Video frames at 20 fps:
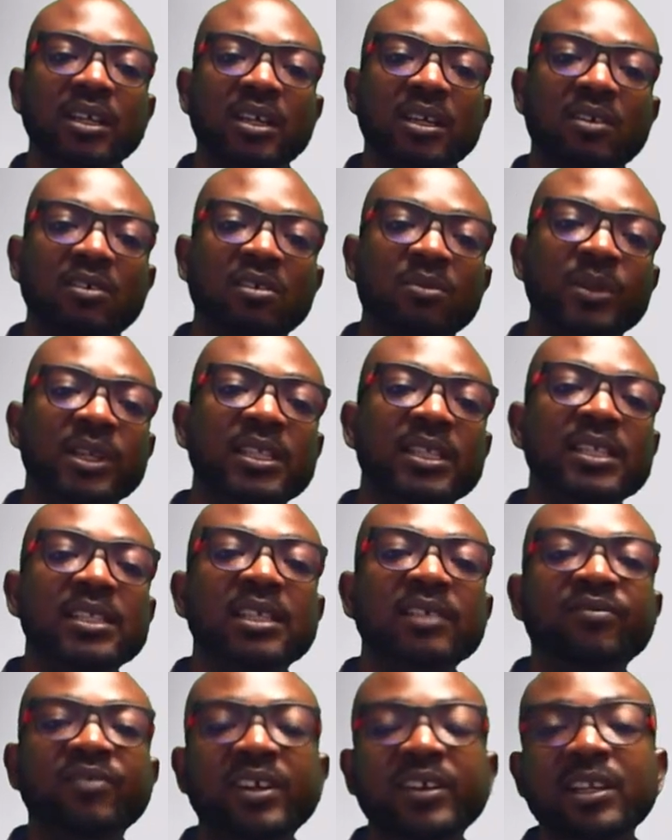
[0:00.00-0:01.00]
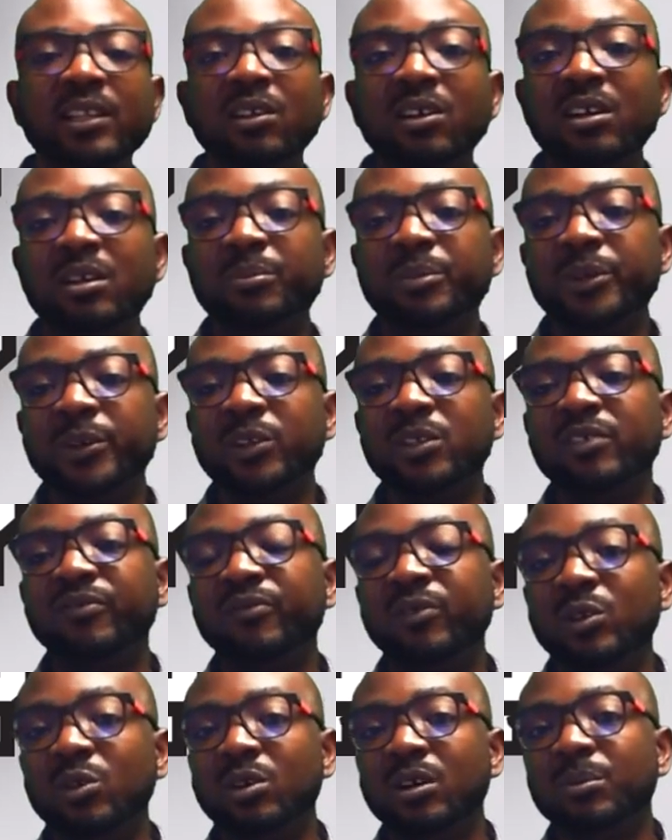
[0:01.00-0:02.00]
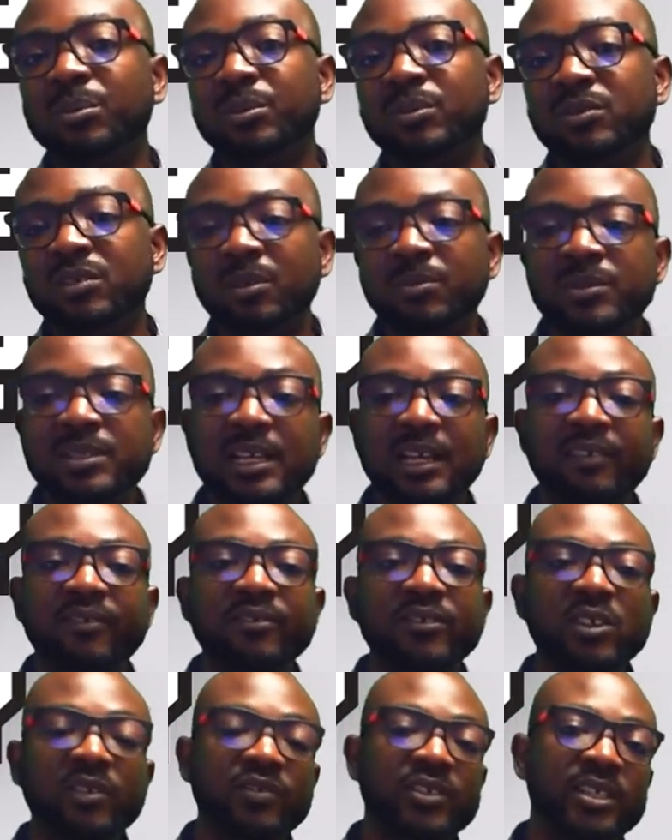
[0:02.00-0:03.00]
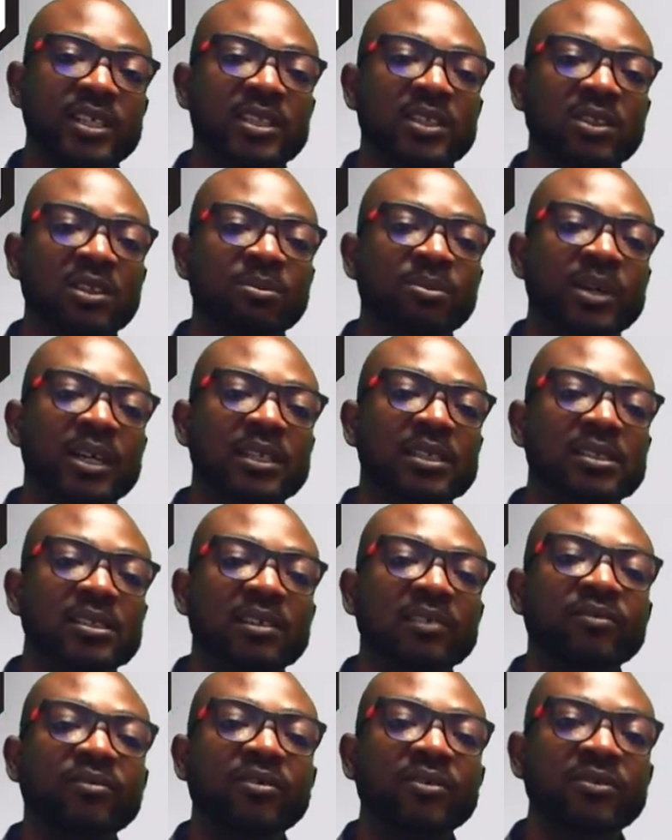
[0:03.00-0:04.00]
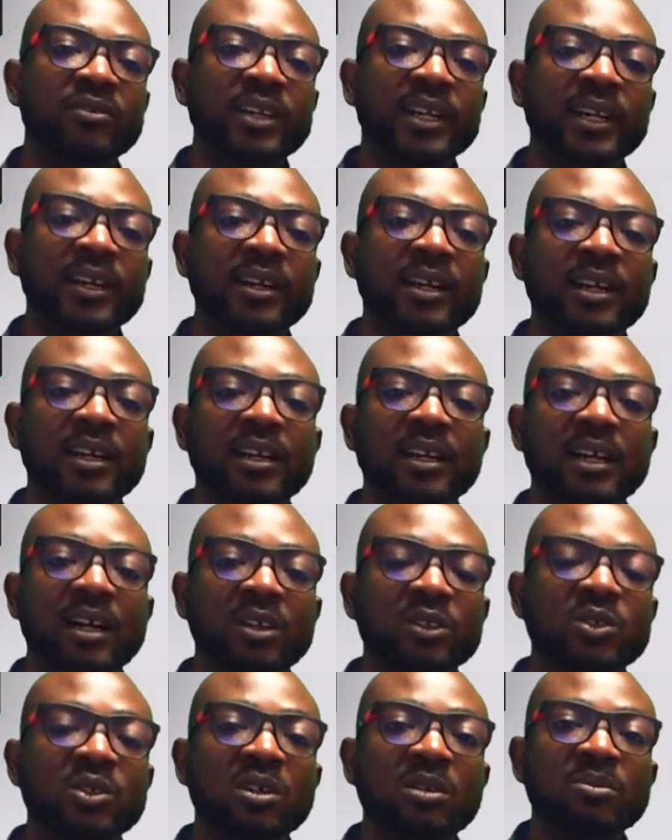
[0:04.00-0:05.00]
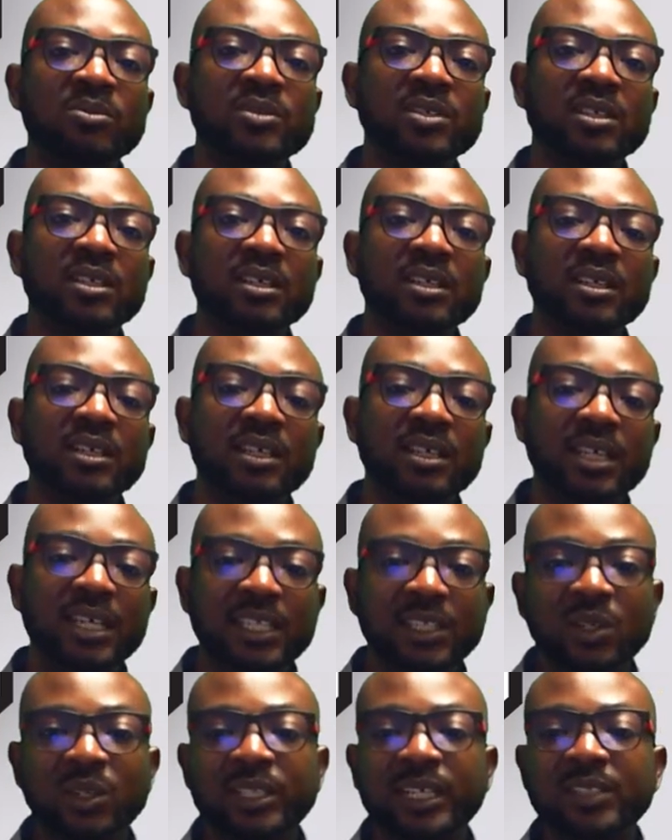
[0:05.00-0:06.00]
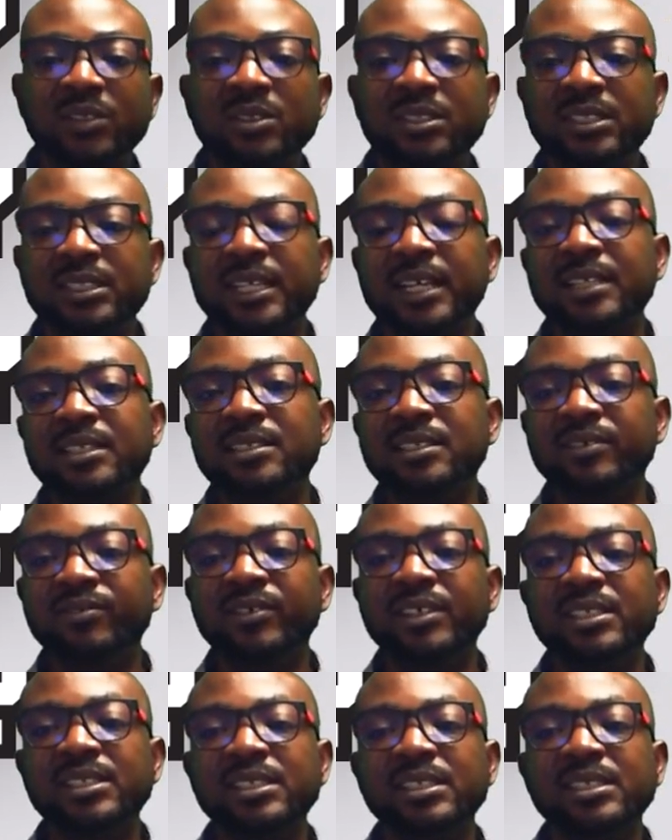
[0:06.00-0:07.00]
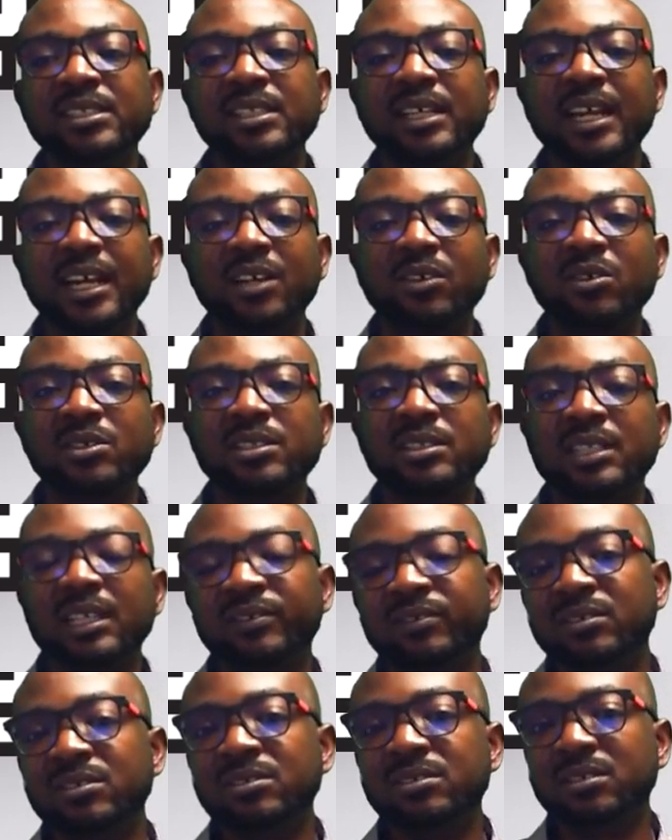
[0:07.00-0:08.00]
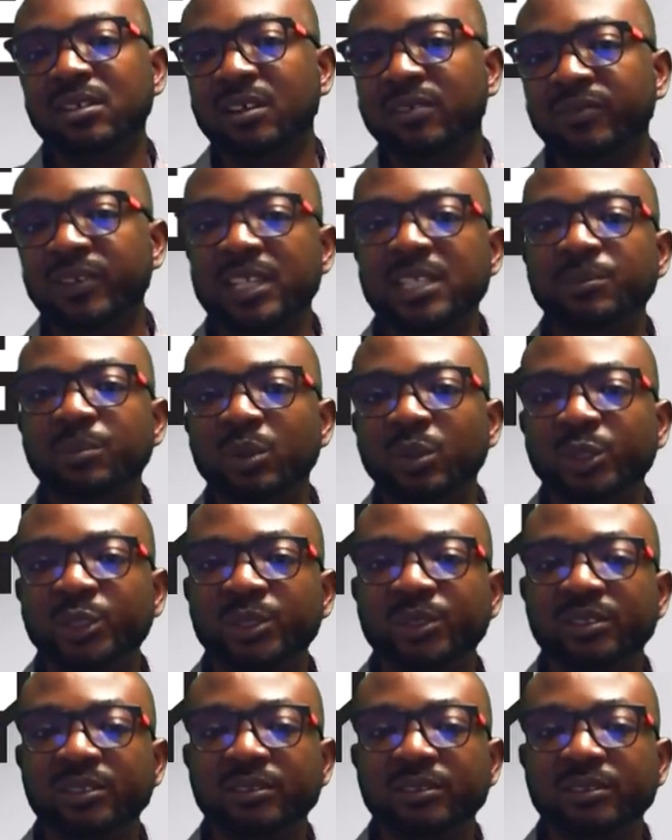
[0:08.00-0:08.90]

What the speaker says: we may need a very long period of follow-up to observe sufficient numbers of rare outcomes in order to detect differences across levels of exposure.